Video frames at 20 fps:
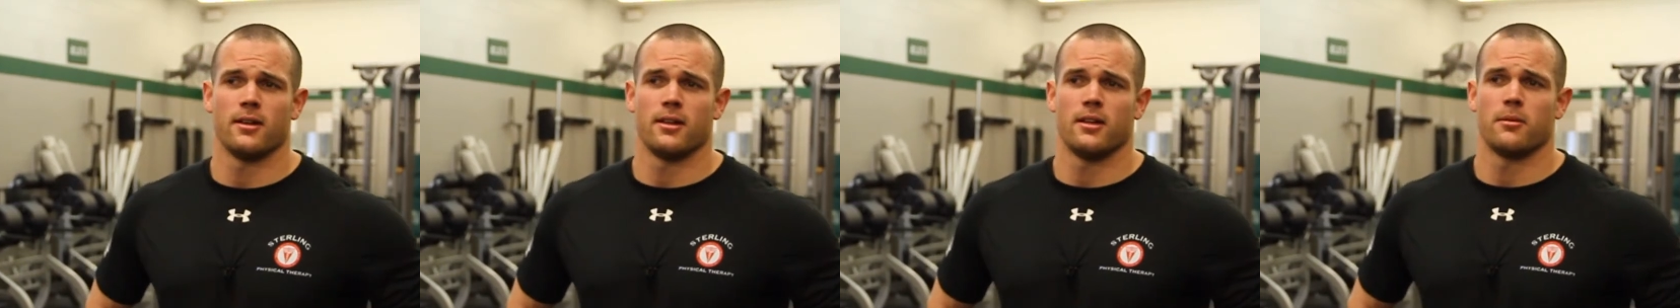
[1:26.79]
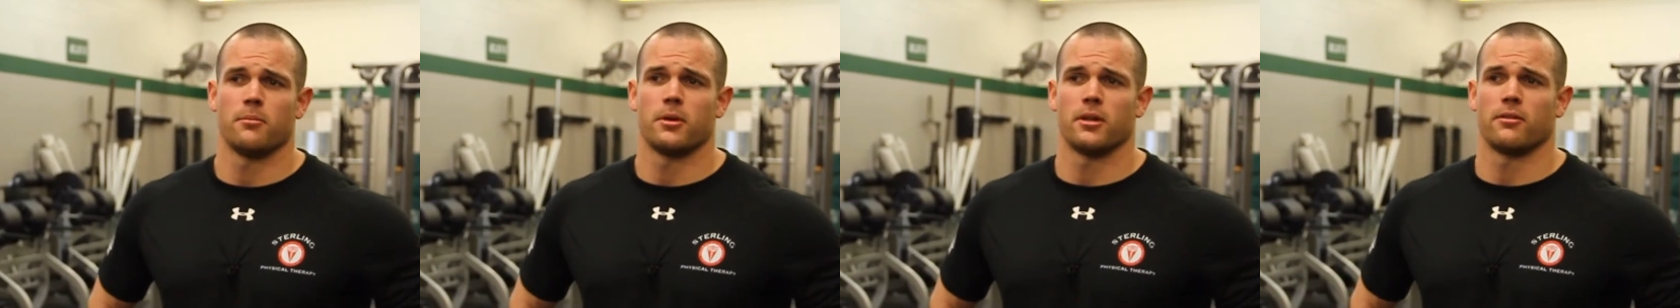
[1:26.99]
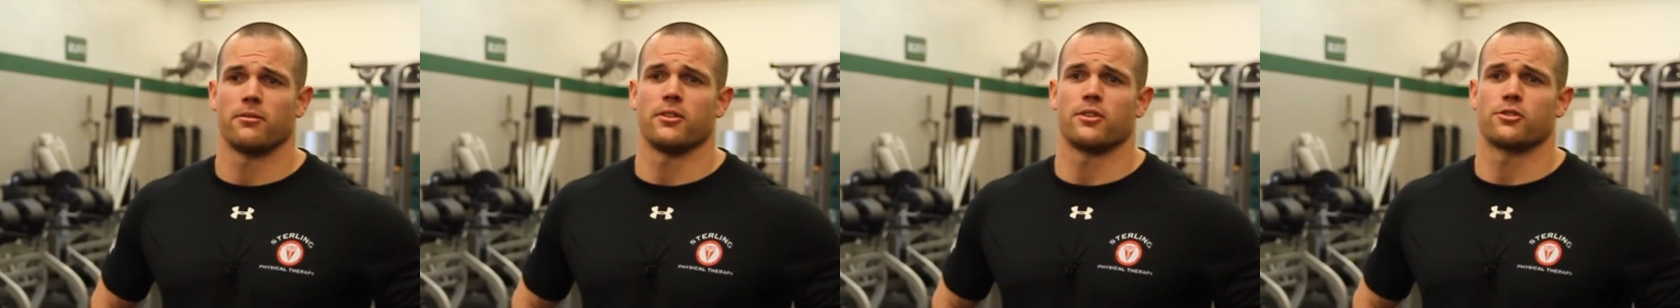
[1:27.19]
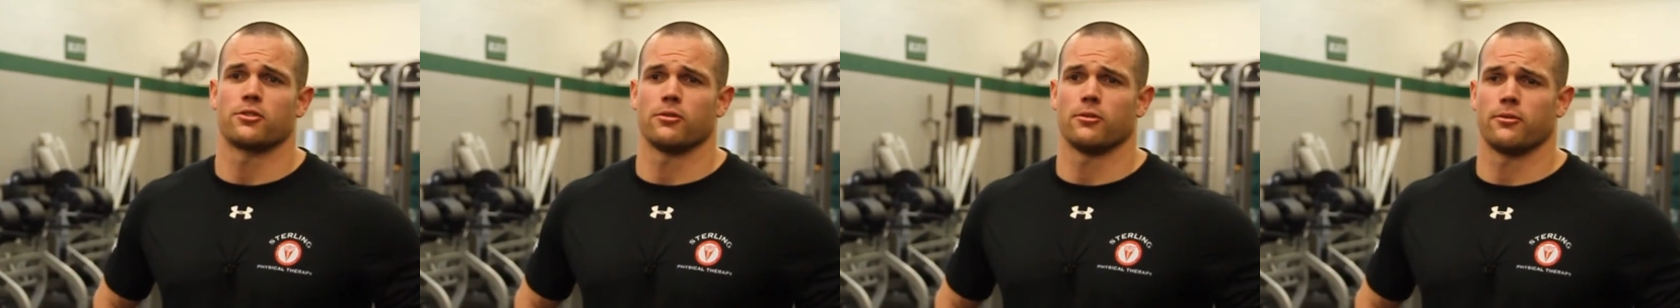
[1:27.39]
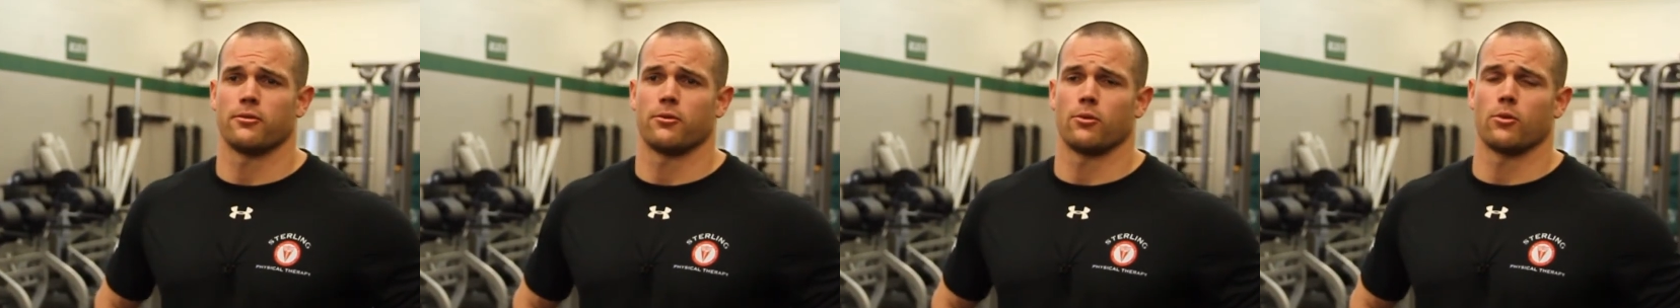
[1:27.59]
beneficial
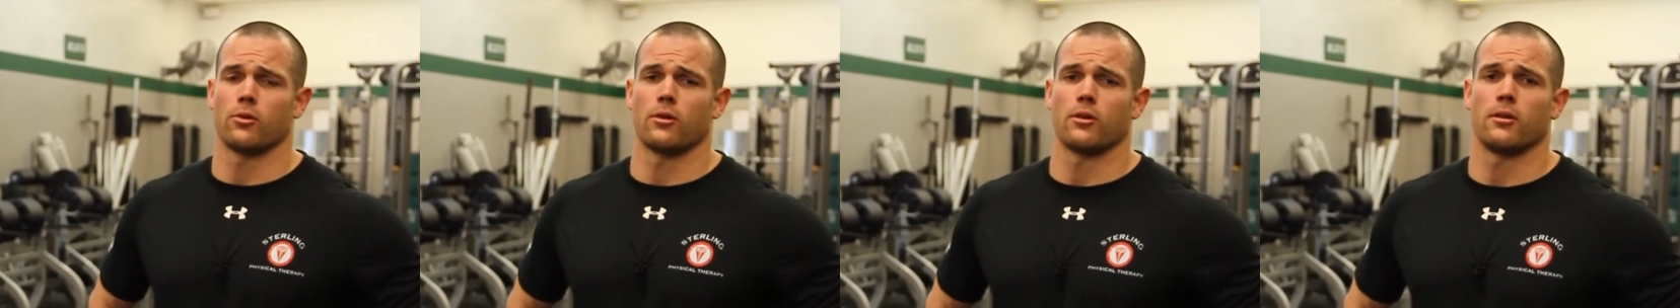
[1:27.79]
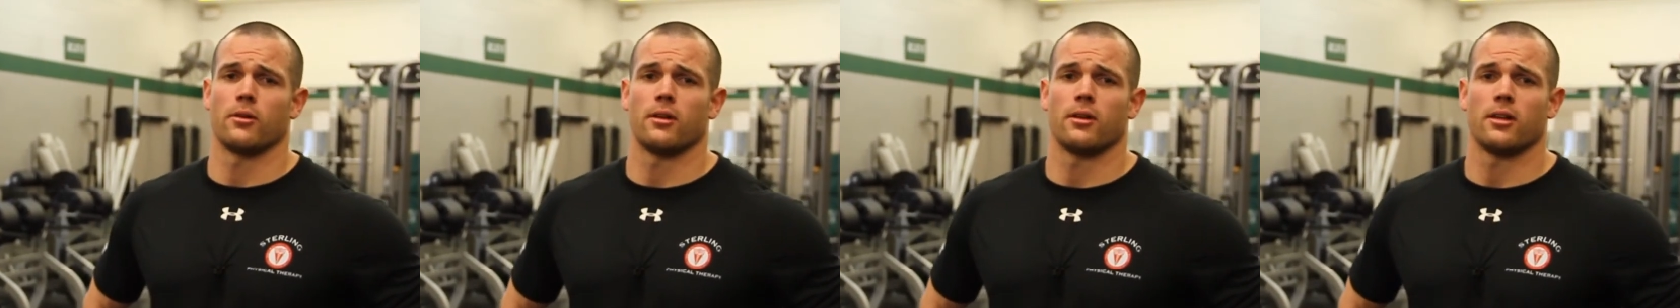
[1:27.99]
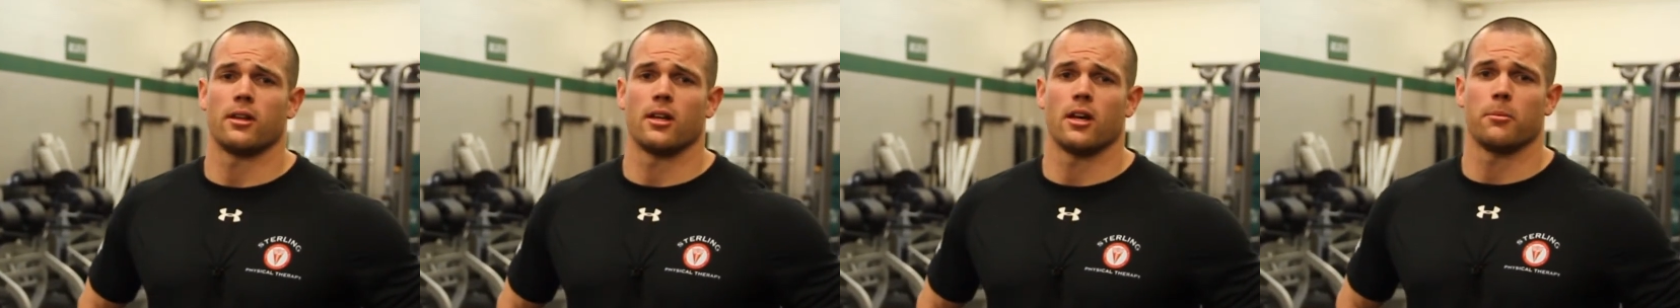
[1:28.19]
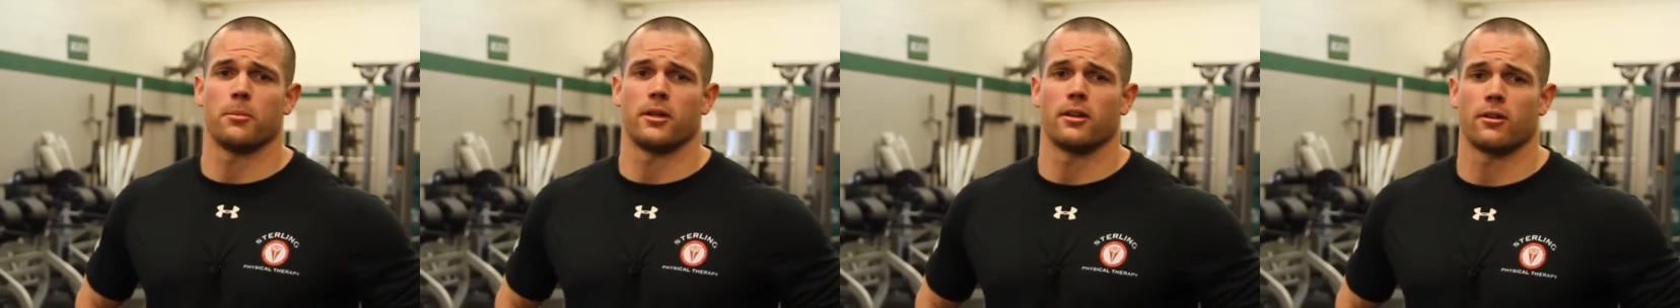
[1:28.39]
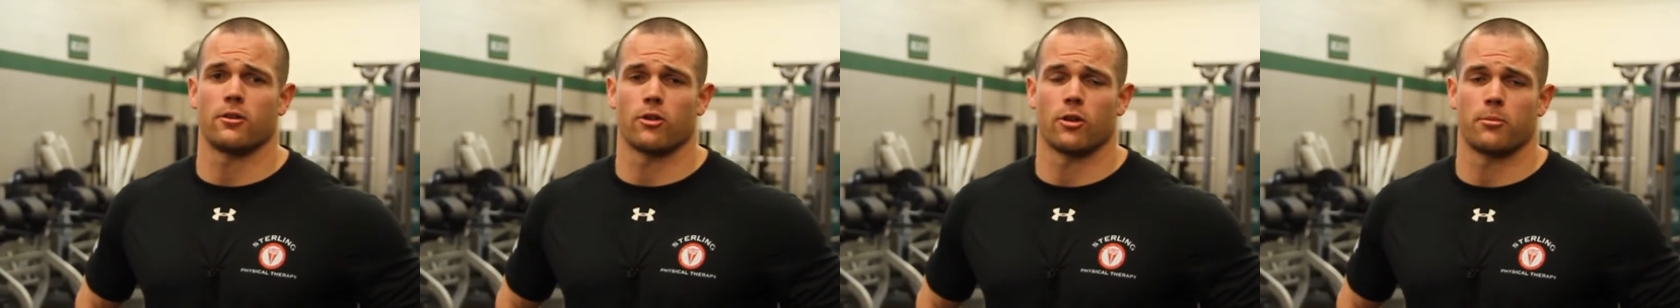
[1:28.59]
for helping
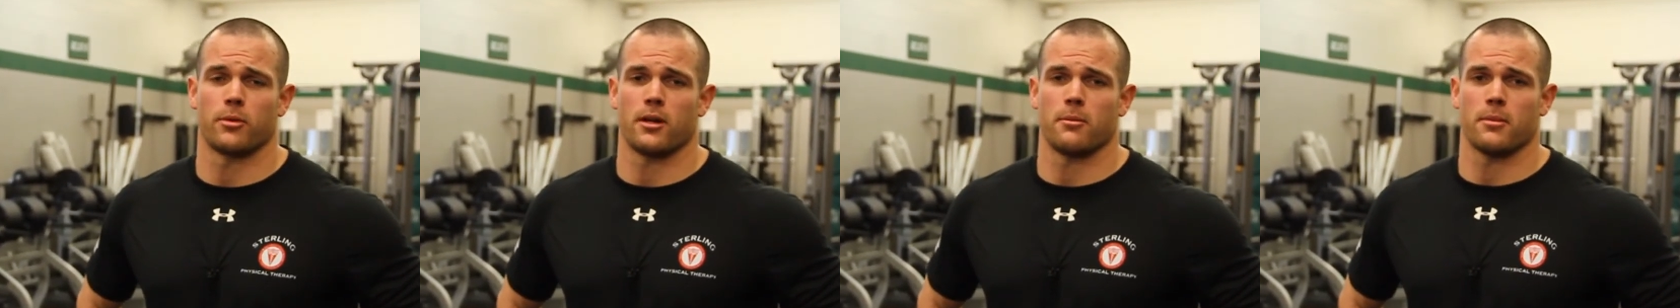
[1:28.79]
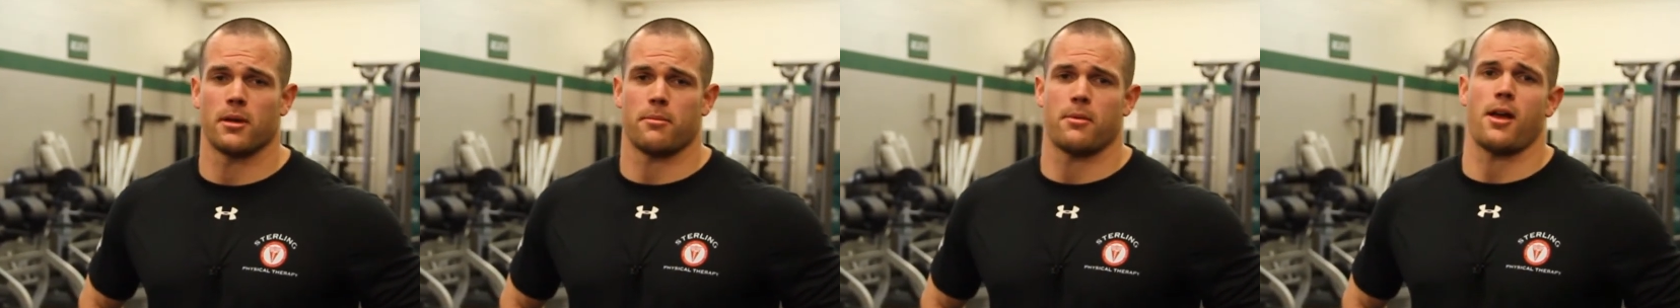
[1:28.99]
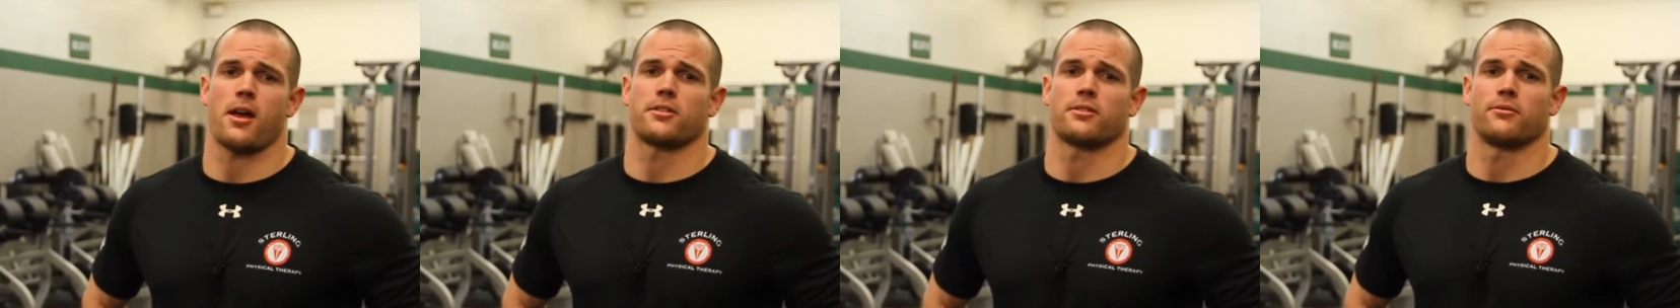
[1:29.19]
incorporate my passion